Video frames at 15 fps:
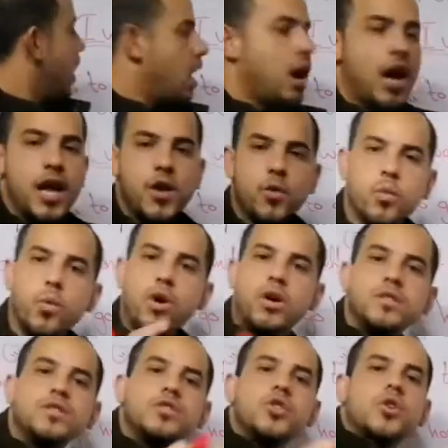I
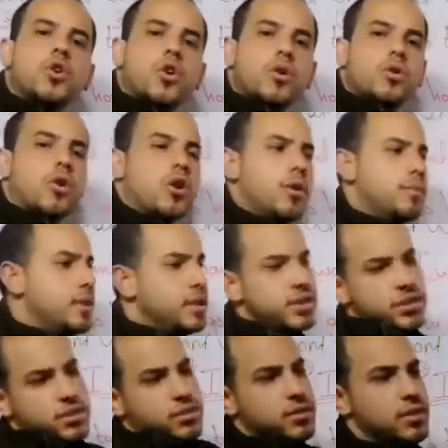want to go home, then
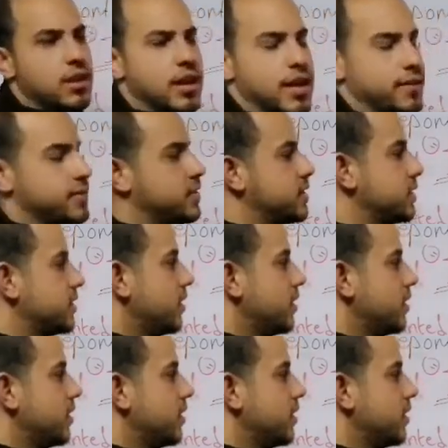left.